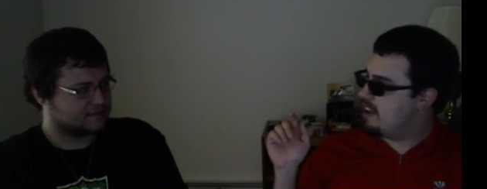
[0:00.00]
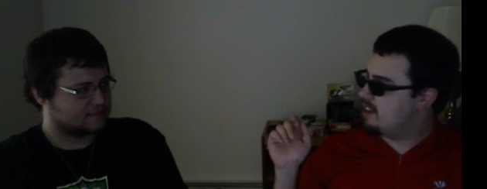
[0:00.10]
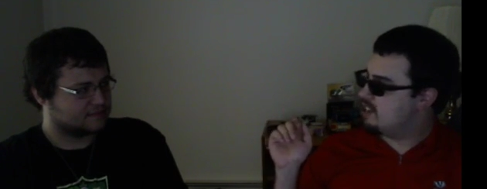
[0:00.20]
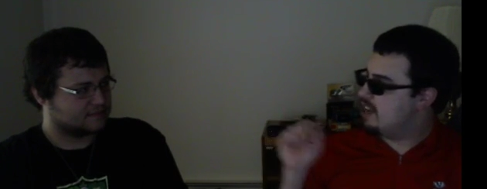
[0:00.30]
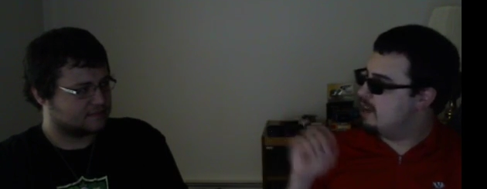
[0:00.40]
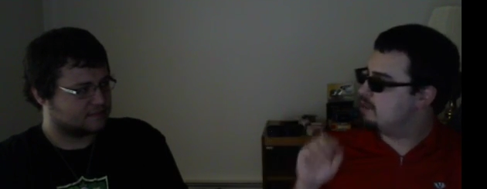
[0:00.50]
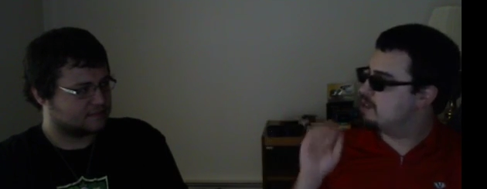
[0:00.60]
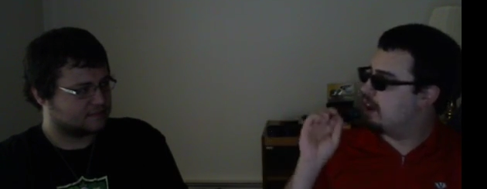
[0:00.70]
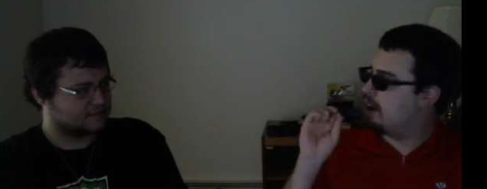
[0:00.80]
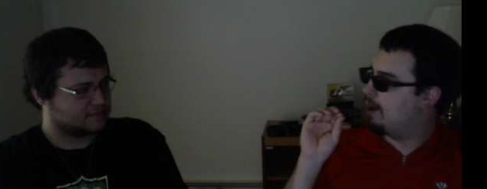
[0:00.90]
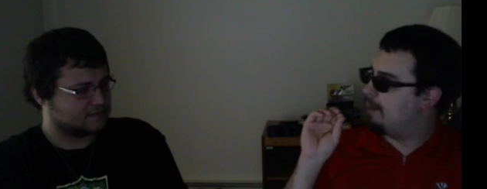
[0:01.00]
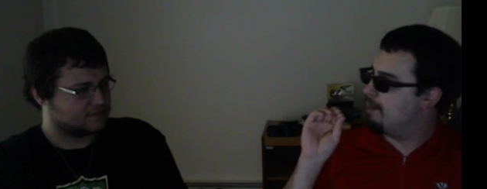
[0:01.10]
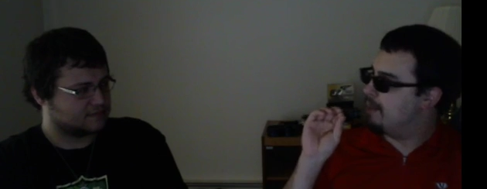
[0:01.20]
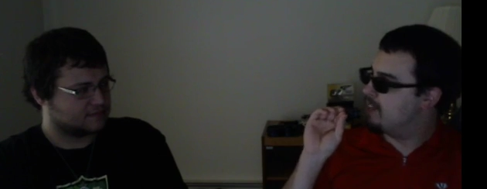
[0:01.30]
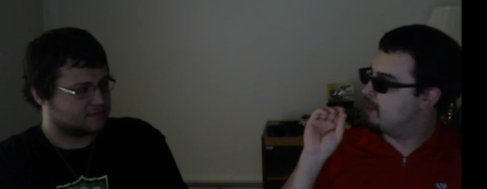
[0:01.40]
Speaker 1: he um
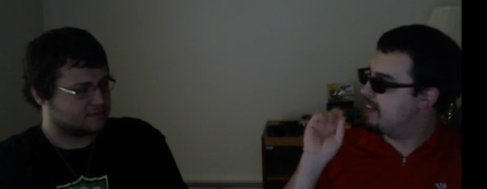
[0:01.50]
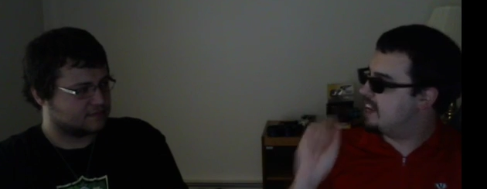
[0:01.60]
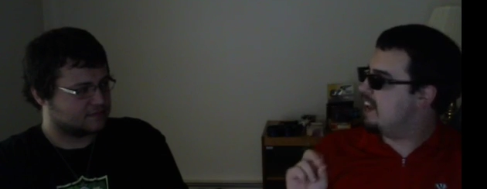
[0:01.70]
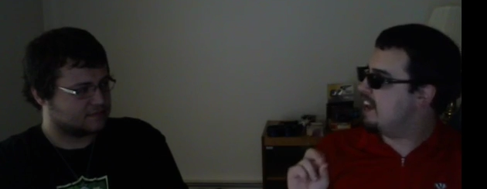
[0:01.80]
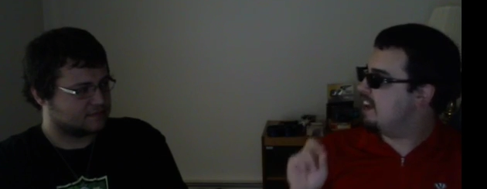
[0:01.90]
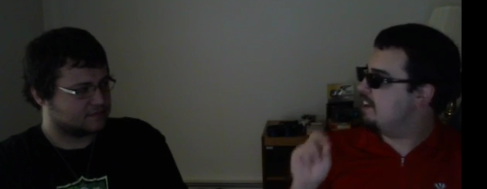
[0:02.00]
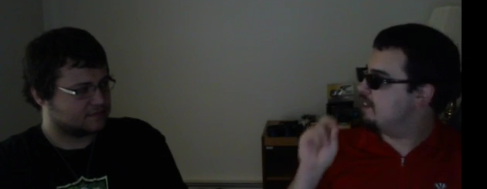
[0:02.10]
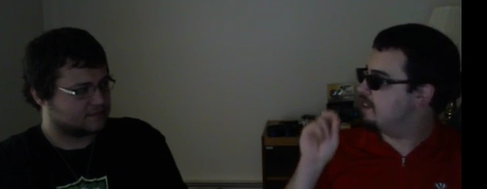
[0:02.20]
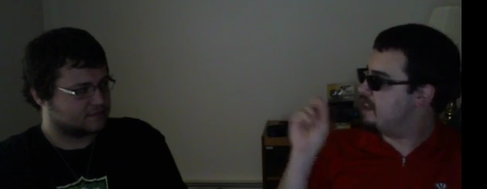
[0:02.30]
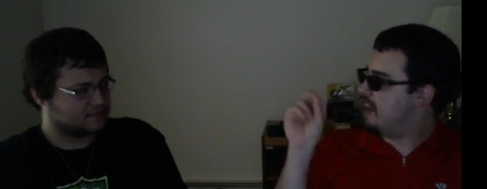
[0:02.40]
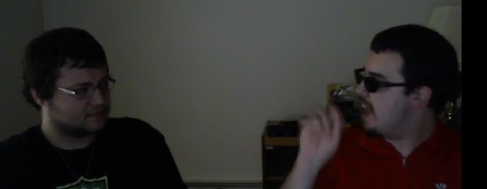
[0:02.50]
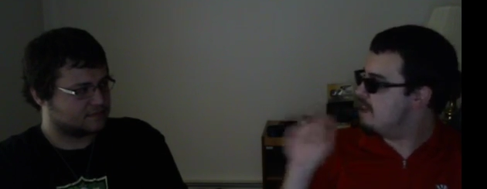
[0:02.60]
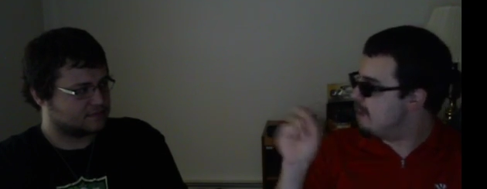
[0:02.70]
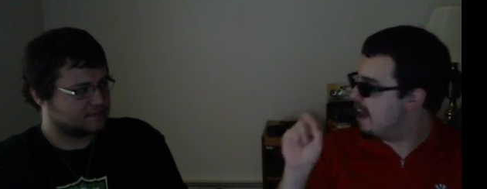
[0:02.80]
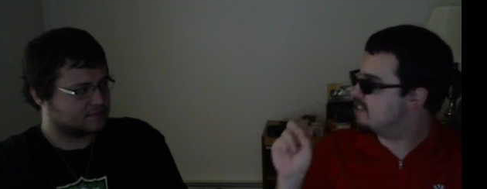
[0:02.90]
at the beginning, the
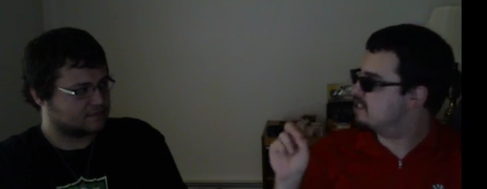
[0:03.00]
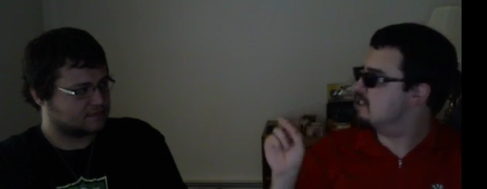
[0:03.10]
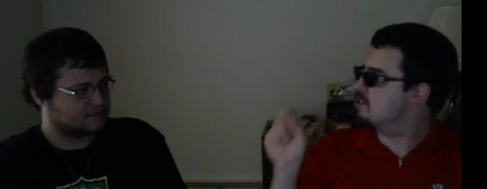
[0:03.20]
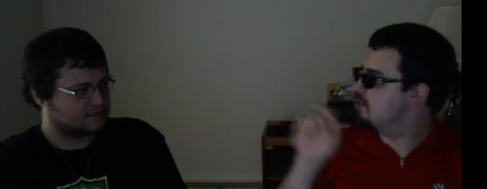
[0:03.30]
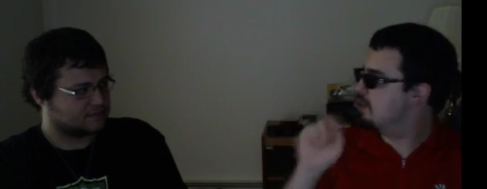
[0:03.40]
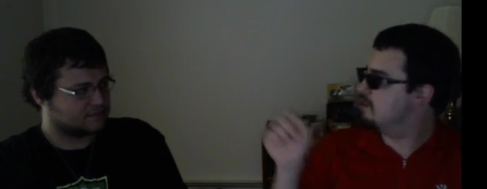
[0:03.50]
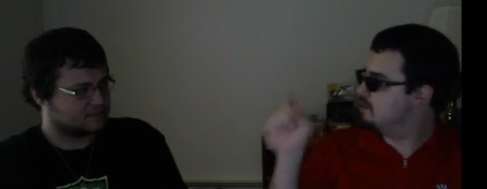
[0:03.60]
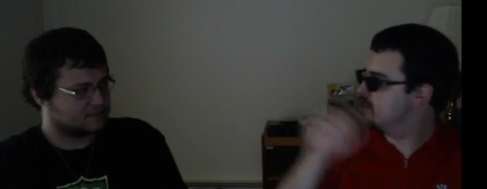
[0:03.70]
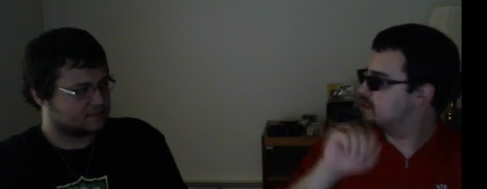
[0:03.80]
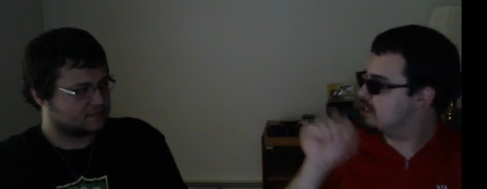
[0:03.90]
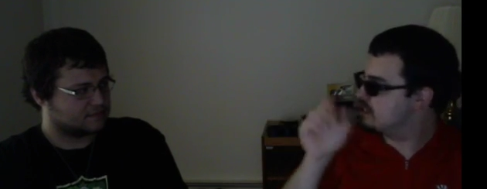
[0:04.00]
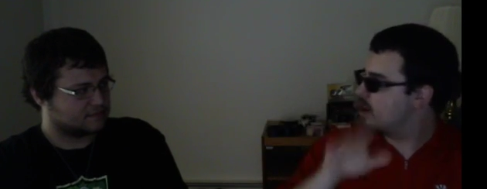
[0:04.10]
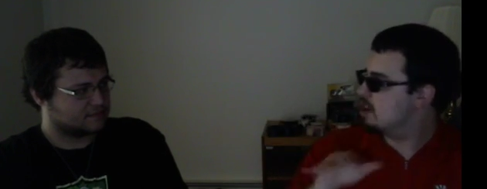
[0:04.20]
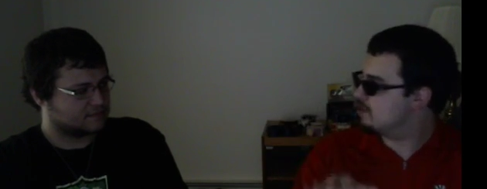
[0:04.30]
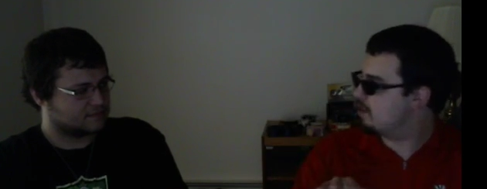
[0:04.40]
headmaster, the one who's in
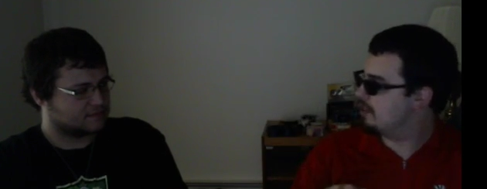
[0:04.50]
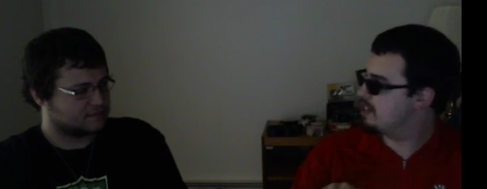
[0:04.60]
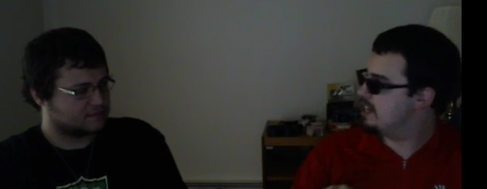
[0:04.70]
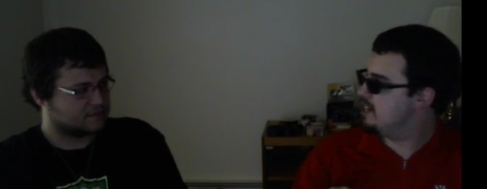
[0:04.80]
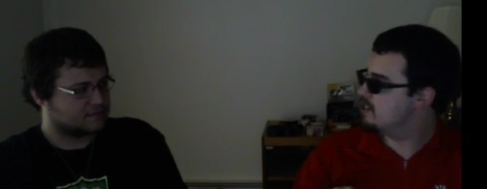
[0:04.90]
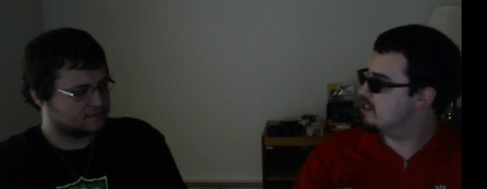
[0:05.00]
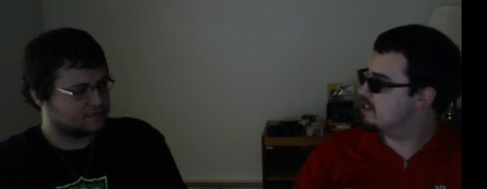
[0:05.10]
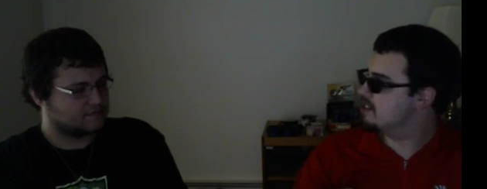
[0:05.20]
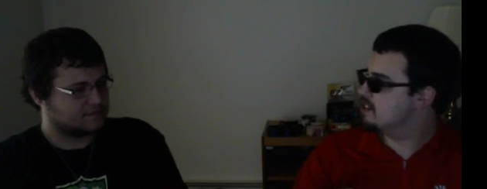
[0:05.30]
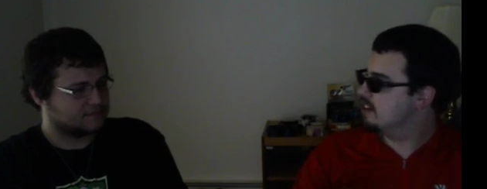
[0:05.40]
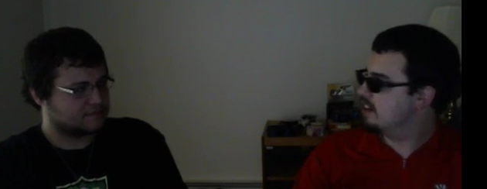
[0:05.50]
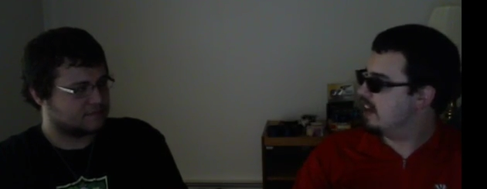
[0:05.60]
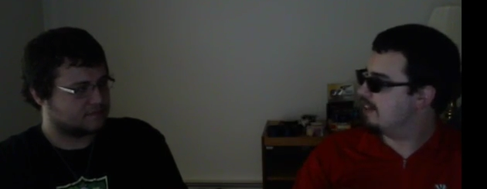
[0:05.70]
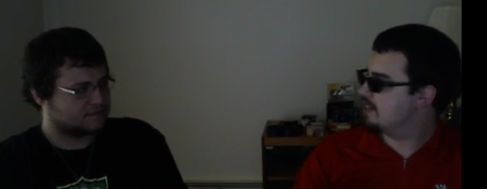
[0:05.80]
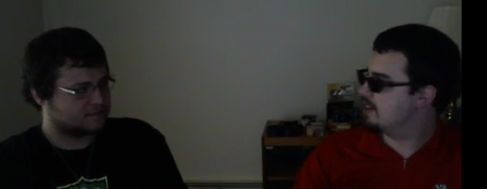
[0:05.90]
charge of all the teachers mm-hmm.
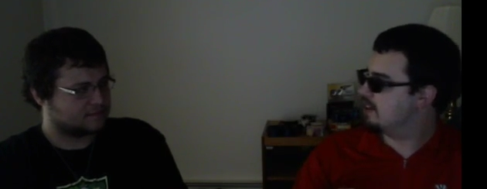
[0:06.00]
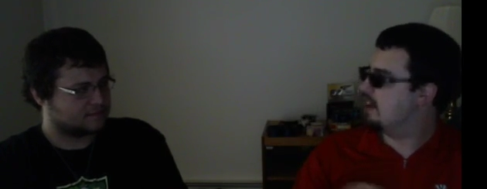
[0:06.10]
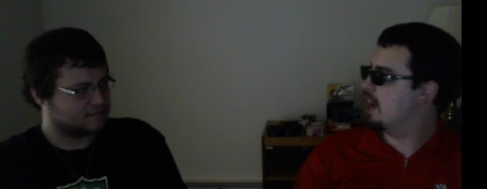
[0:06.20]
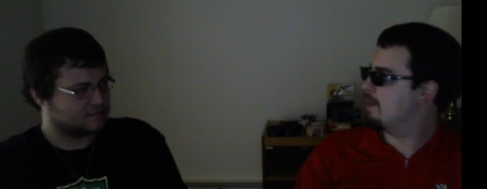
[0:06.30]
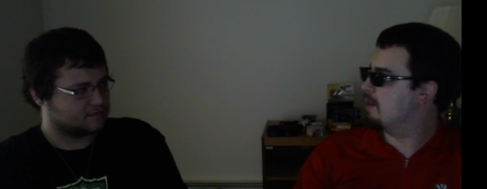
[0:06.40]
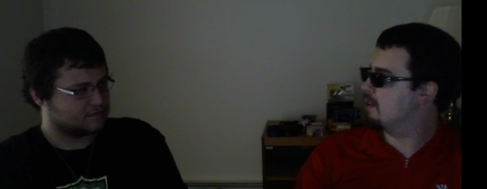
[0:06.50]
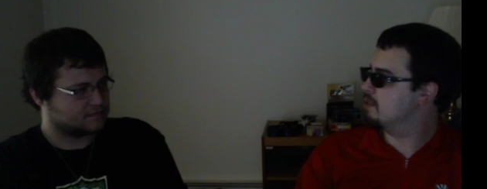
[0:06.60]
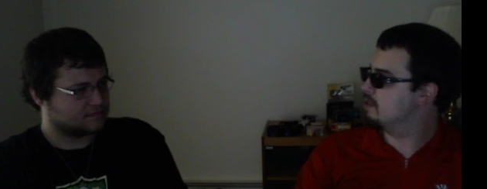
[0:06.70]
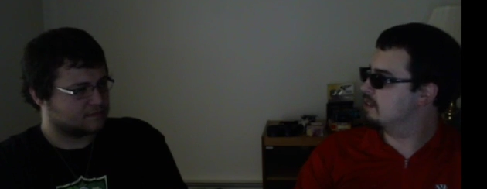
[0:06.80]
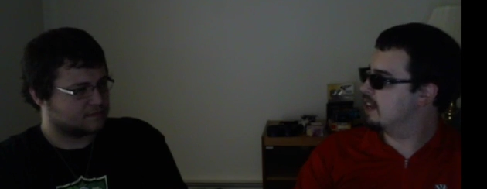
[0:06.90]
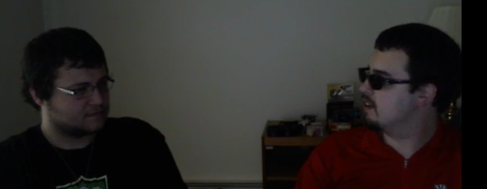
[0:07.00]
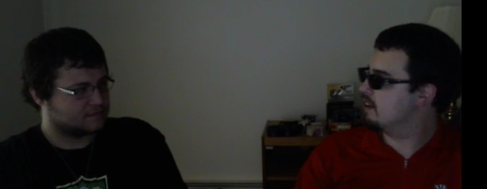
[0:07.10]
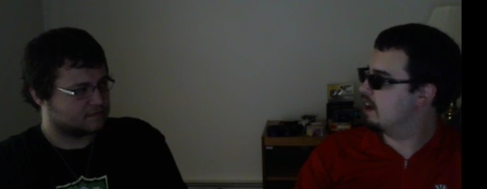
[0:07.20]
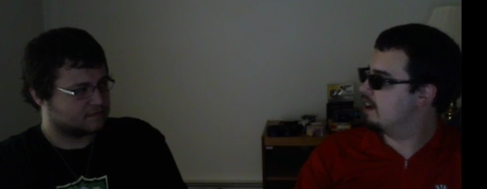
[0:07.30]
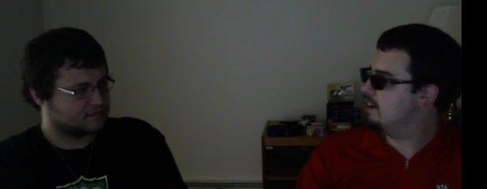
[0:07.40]
at the Hanamaru
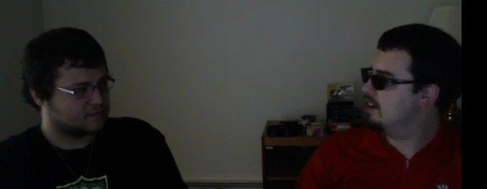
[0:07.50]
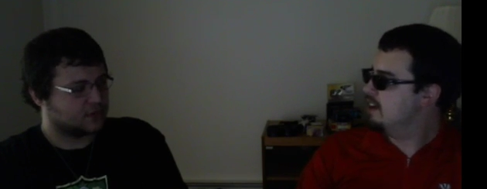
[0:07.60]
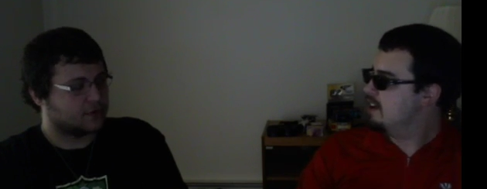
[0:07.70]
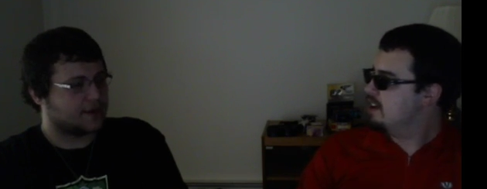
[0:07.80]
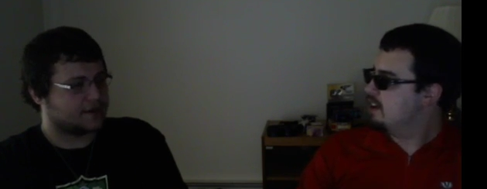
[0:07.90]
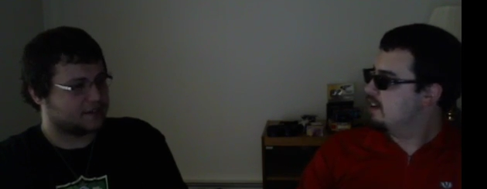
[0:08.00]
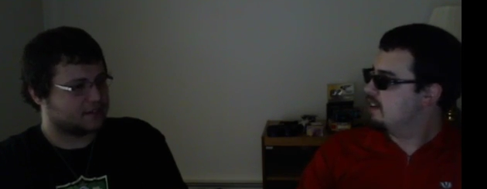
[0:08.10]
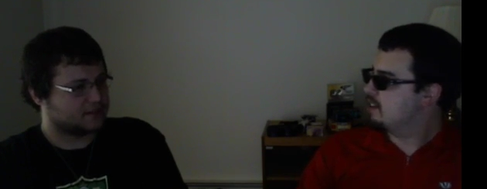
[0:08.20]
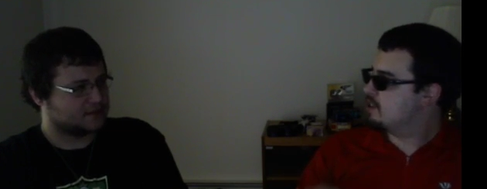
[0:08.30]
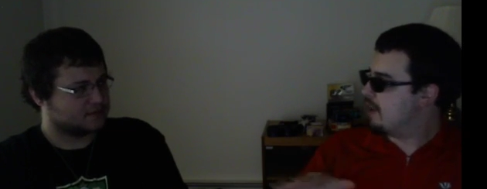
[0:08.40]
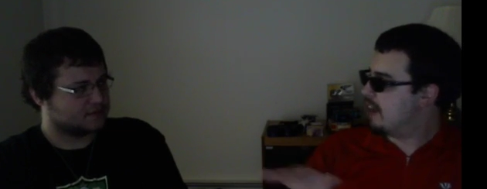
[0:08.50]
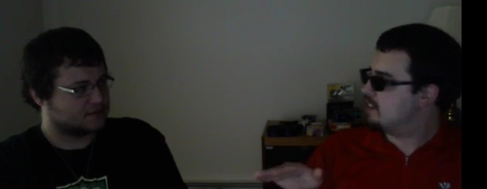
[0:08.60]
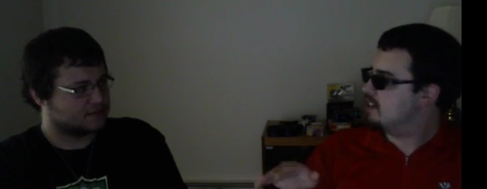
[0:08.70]
kindergarten, the director, the director